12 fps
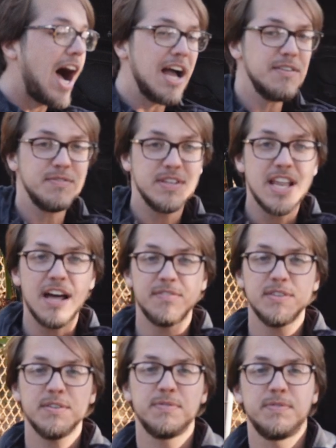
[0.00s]
I've
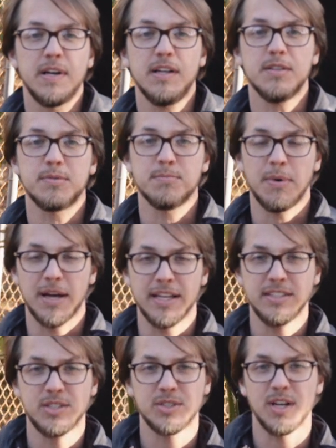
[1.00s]
never felt
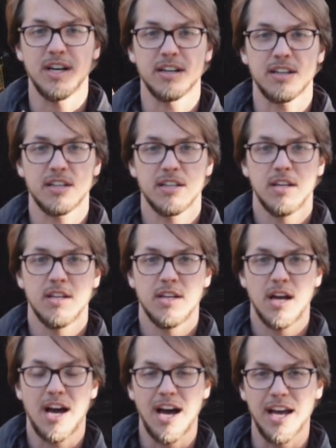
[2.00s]
my truck
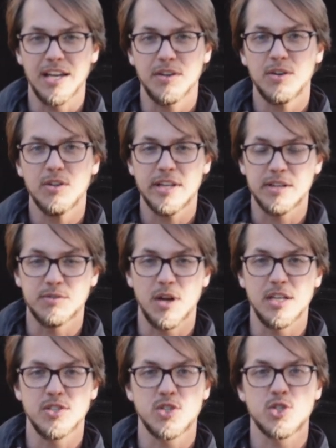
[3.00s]
idle and
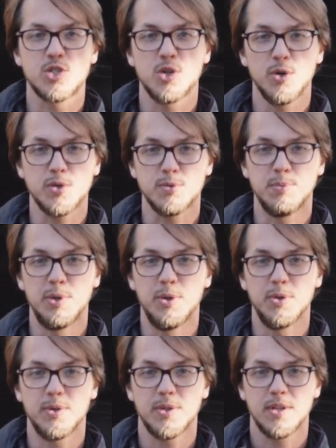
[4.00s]
run so
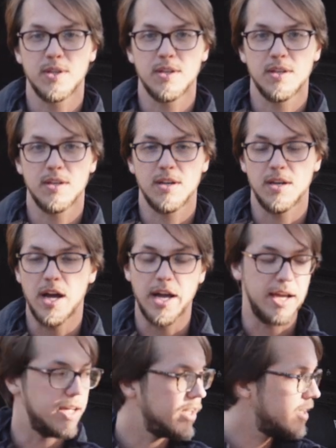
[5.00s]
smooth.
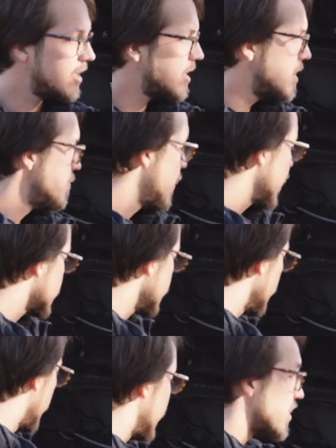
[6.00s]
It makes
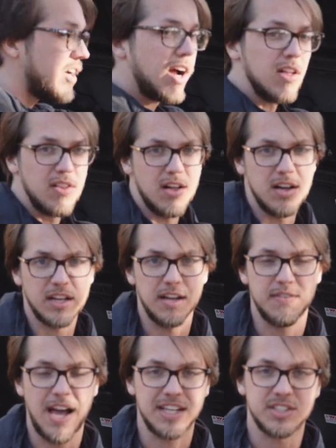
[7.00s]
me wonder how long
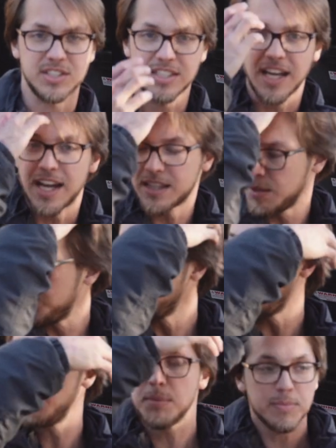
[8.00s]
I've actually had the
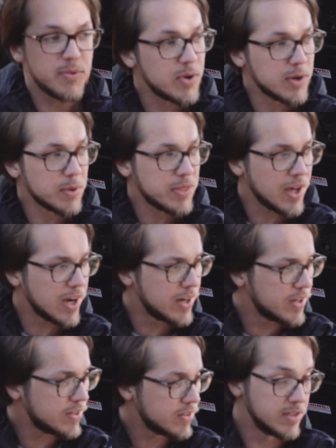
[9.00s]
problem for
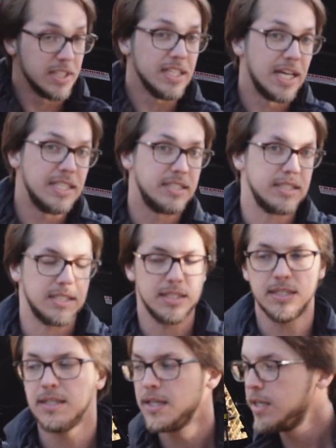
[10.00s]
without realizing it.